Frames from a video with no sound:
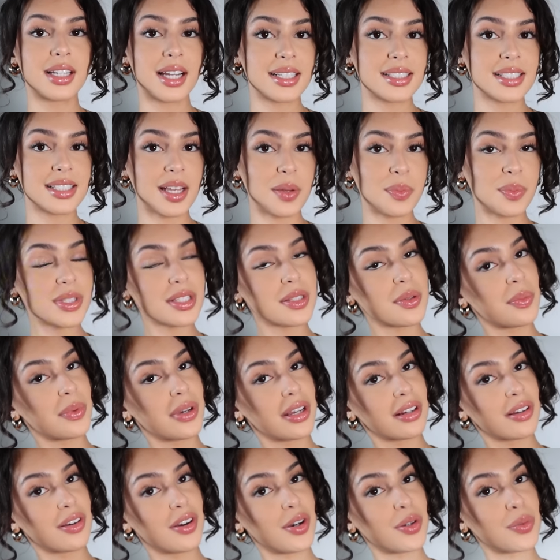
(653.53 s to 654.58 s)
Next up is the
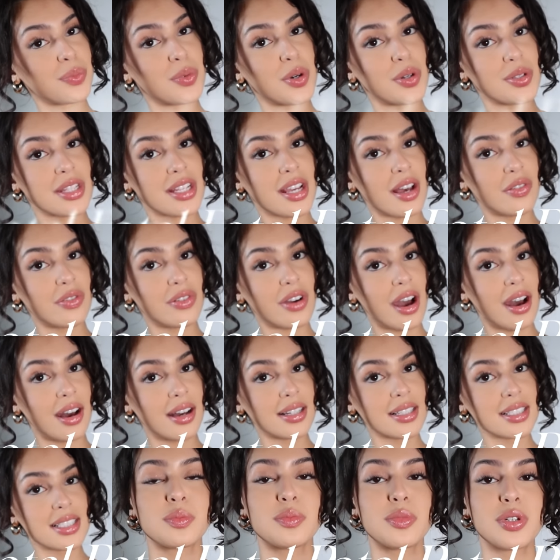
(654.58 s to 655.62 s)
brand called Motel
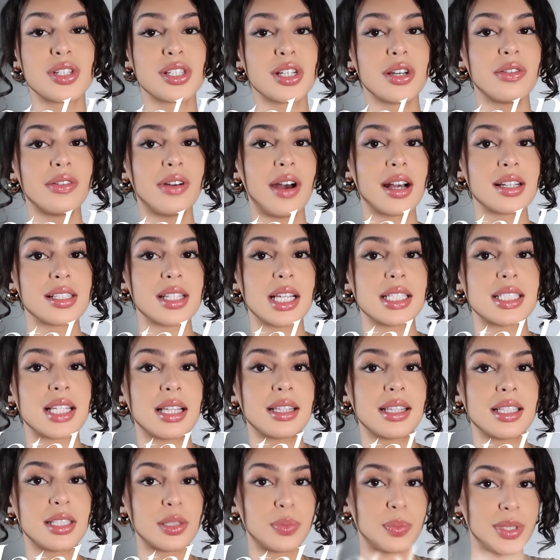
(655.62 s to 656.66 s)
Rocks. Motel Rocks has like
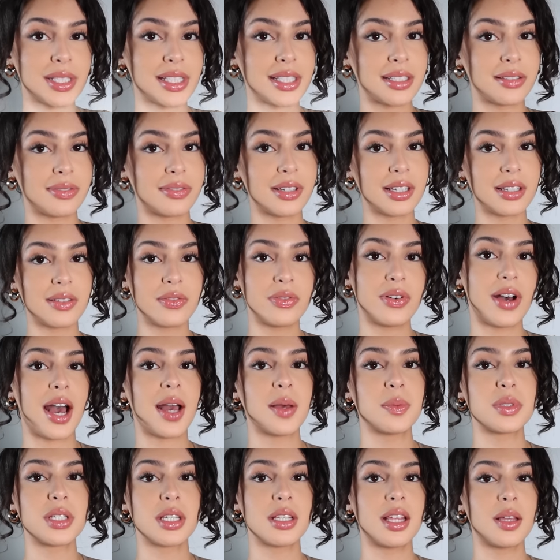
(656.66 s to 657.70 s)
this specific
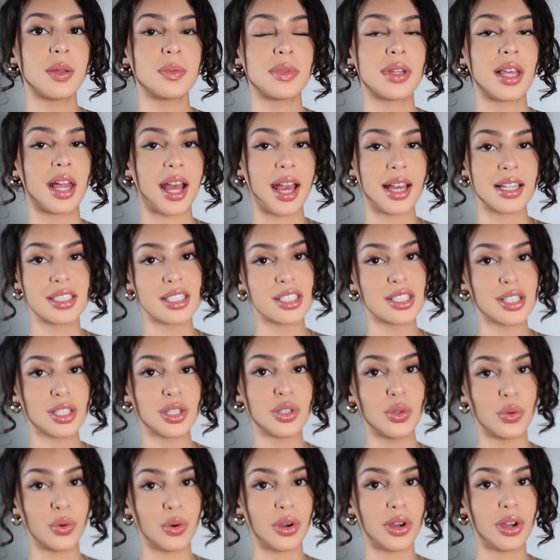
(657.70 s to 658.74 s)
vibe to them that I just
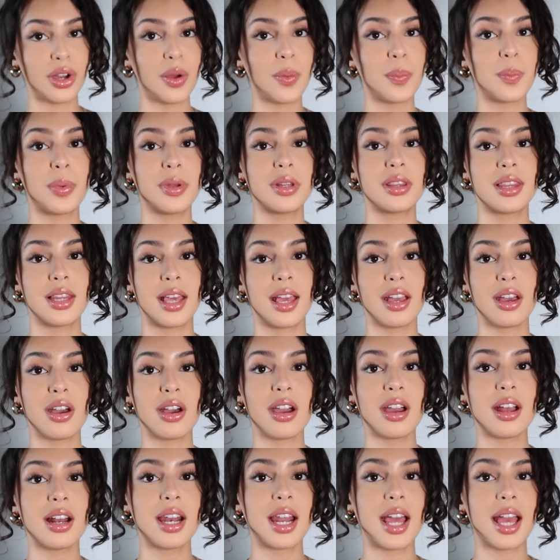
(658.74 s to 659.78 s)
adore, but they
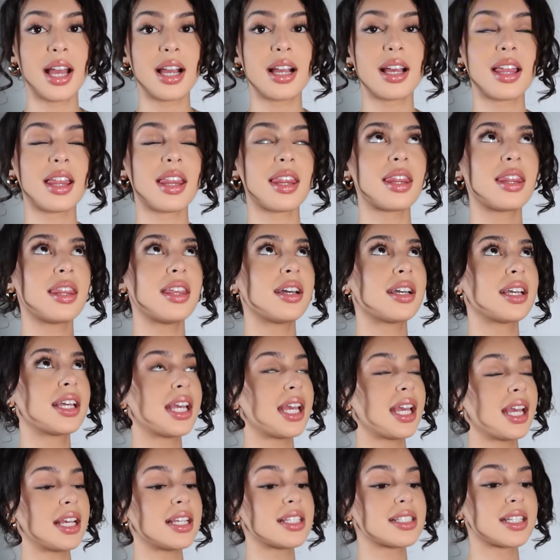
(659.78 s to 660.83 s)
are like the
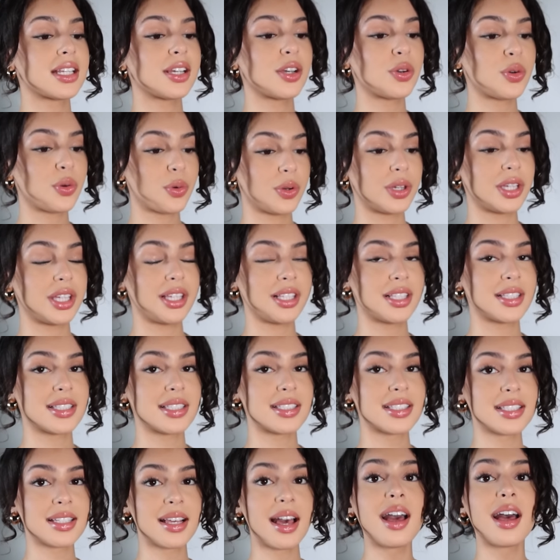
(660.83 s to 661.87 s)
kings and queens
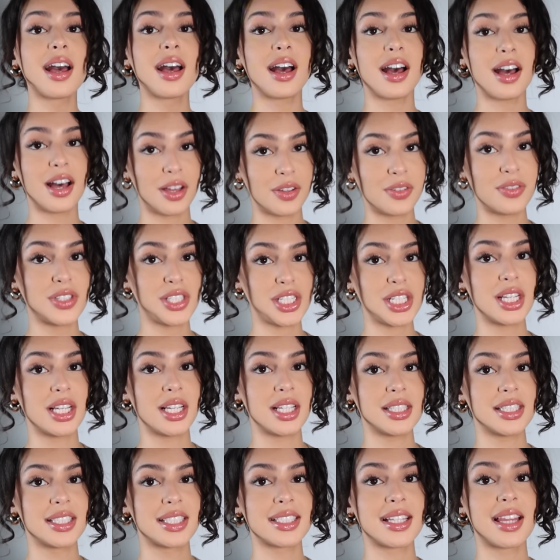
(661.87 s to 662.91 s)
of
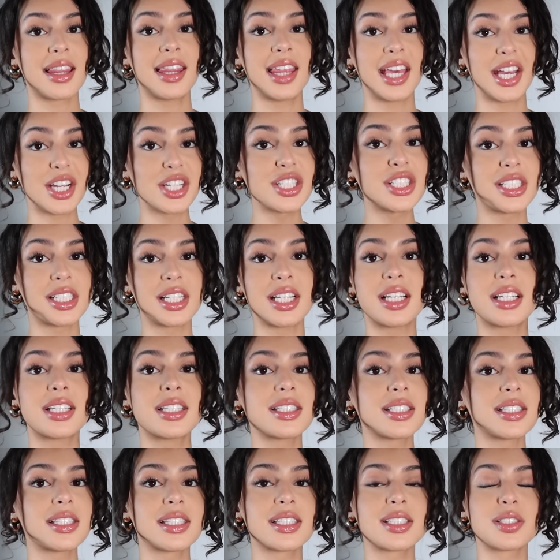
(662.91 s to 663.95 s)
jeans. Their
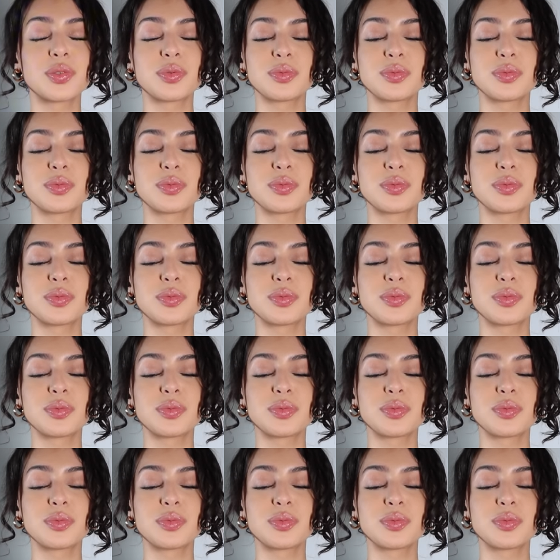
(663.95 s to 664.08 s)
jeans,